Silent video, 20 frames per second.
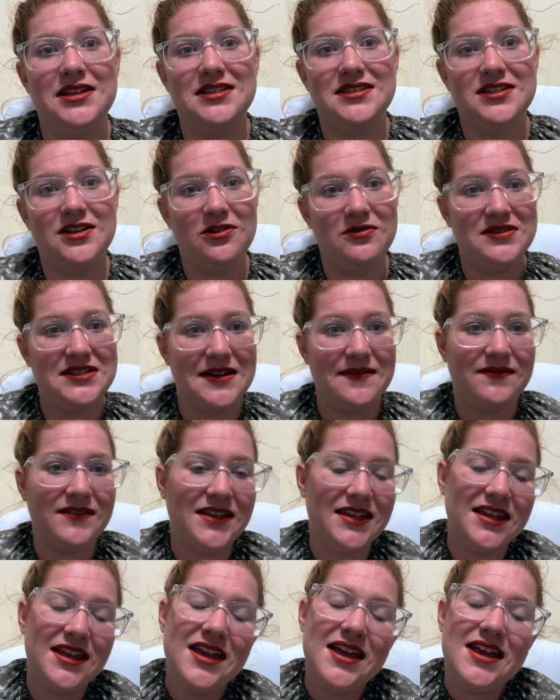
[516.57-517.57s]
So
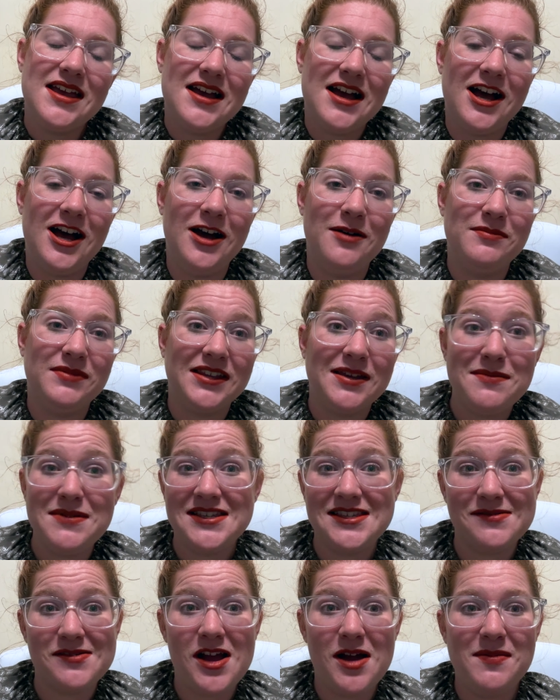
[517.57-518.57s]
definitely um, leave me
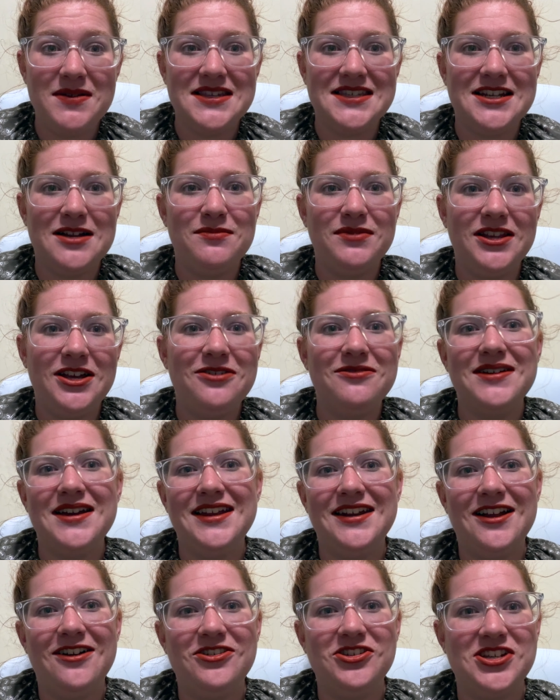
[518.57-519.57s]
some comments down below
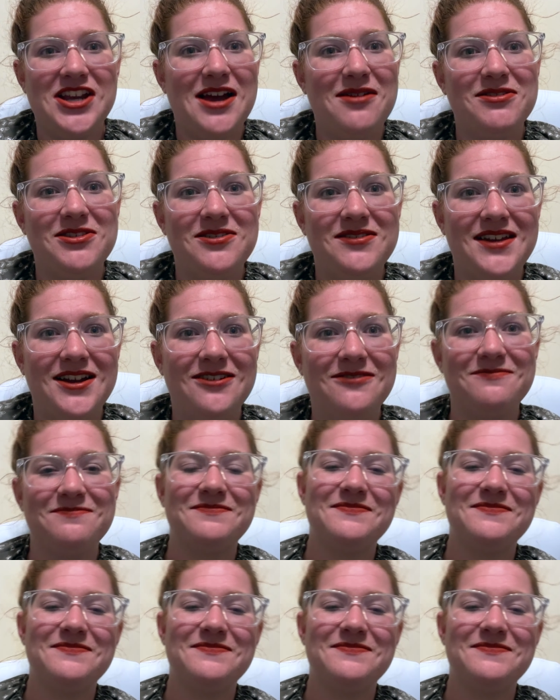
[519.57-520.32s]
and I'll chat with you there.